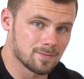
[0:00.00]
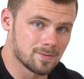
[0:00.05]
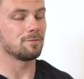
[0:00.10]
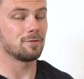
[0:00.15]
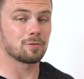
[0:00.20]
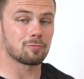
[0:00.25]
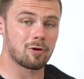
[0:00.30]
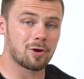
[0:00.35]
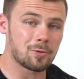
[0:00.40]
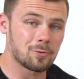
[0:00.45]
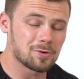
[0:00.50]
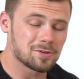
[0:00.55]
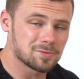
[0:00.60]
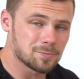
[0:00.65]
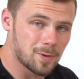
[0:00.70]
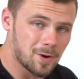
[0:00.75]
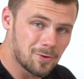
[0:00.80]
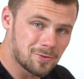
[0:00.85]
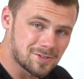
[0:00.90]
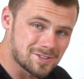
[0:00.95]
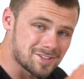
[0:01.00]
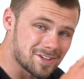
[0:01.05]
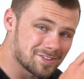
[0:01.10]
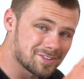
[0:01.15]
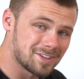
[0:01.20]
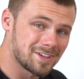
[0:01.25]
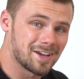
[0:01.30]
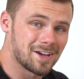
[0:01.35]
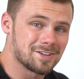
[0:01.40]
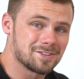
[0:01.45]
For the record as well,
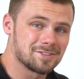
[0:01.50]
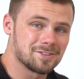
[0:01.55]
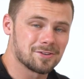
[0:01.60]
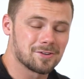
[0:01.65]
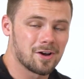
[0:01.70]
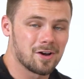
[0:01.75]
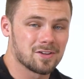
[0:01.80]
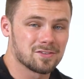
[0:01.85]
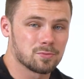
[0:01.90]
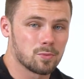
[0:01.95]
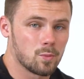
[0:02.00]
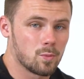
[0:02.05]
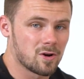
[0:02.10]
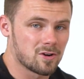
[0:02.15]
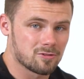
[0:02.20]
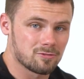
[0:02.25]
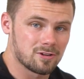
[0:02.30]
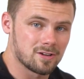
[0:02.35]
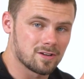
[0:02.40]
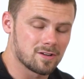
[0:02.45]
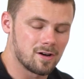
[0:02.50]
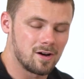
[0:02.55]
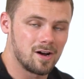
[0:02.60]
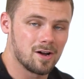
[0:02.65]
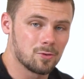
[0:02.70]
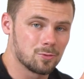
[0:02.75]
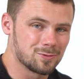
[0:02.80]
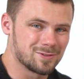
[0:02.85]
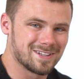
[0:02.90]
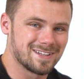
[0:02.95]
just in case you guys were wondering,
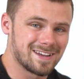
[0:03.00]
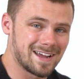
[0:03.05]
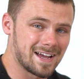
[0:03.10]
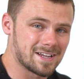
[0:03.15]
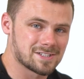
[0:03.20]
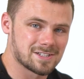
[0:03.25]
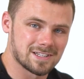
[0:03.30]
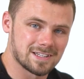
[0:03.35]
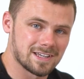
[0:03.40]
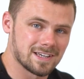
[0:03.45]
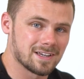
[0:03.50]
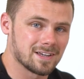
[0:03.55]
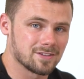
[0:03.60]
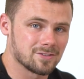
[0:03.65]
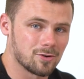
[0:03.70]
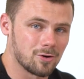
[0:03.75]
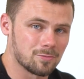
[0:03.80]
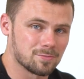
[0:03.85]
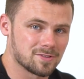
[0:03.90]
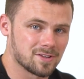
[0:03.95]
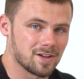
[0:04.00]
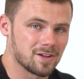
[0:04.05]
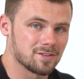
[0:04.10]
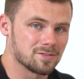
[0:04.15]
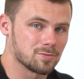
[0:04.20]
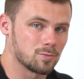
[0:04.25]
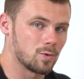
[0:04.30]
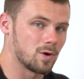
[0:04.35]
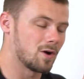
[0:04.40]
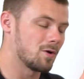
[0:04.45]
Kyle did actually hit a top set
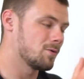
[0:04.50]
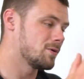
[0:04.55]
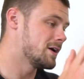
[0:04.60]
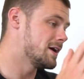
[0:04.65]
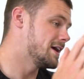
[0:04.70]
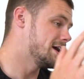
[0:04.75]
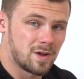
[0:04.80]
as well.